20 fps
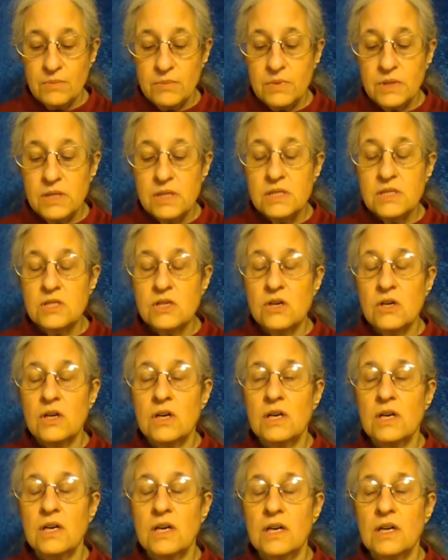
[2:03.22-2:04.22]

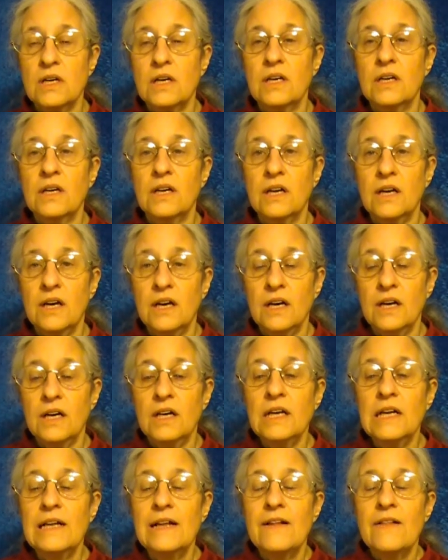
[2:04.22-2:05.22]
mizar
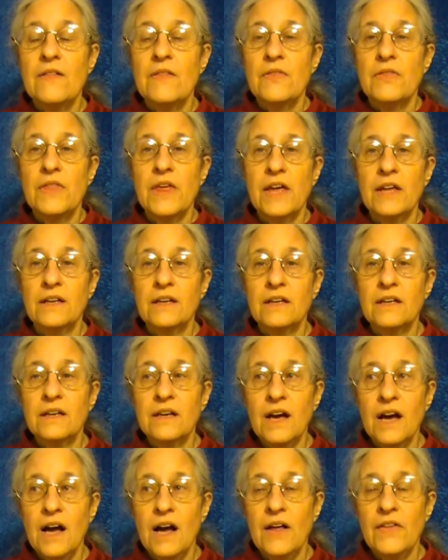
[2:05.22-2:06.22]
acha, that
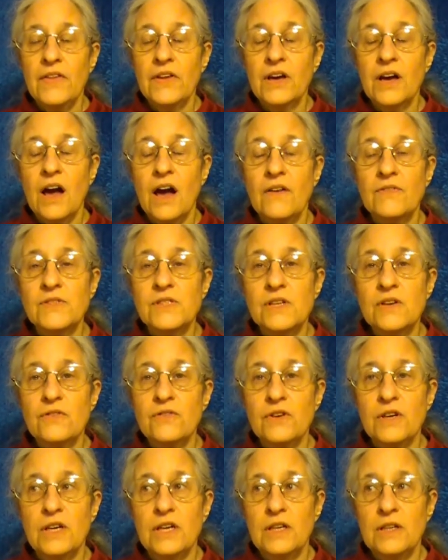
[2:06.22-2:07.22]
cha, the kaf
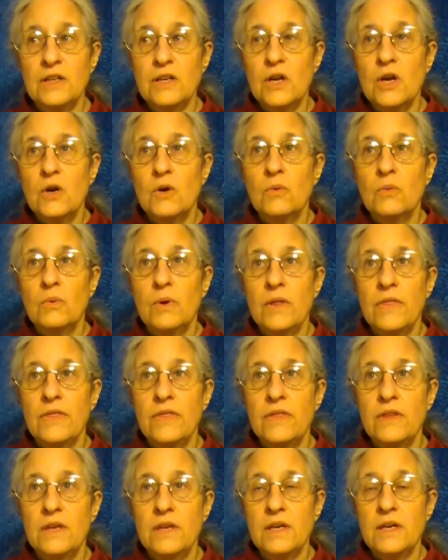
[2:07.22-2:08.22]
safit, with
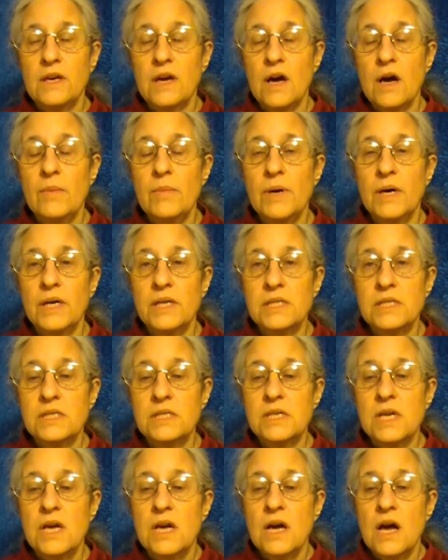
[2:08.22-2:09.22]
the
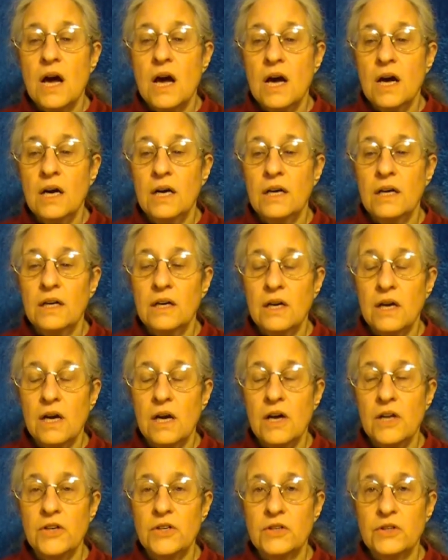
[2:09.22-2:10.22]
kamats uh,
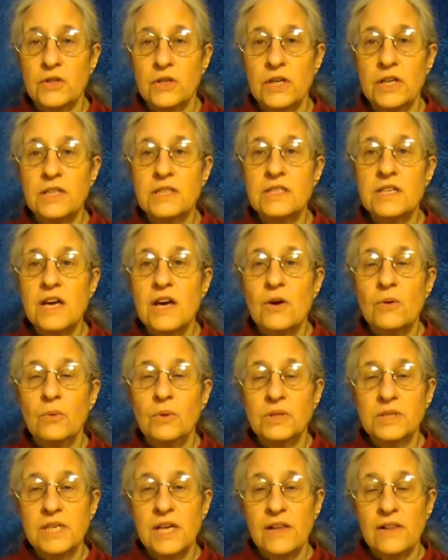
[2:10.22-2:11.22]
under it
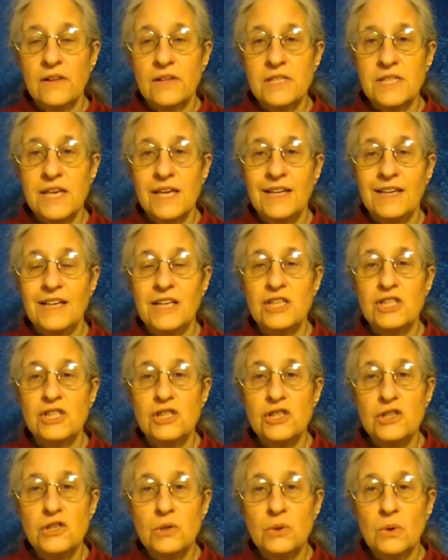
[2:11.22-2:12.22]
will tell us that it is
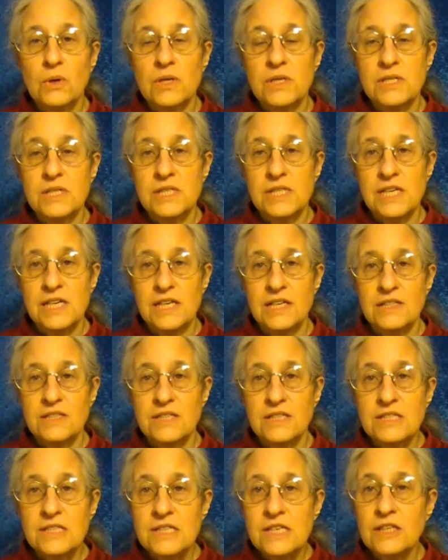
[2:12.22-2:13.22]
your seed. It's
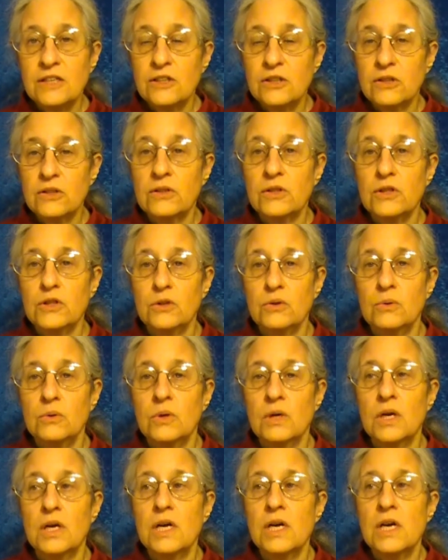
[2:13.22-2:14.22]
a singular
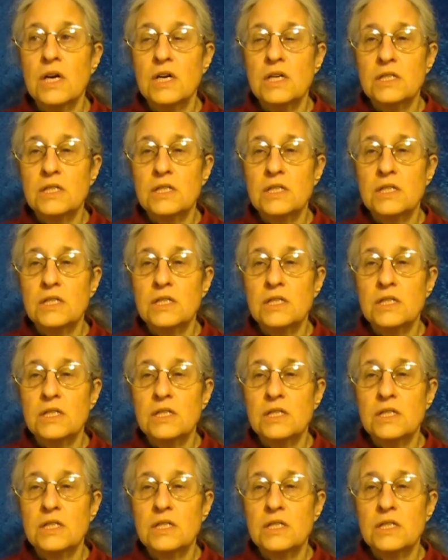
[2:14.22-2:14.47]
your,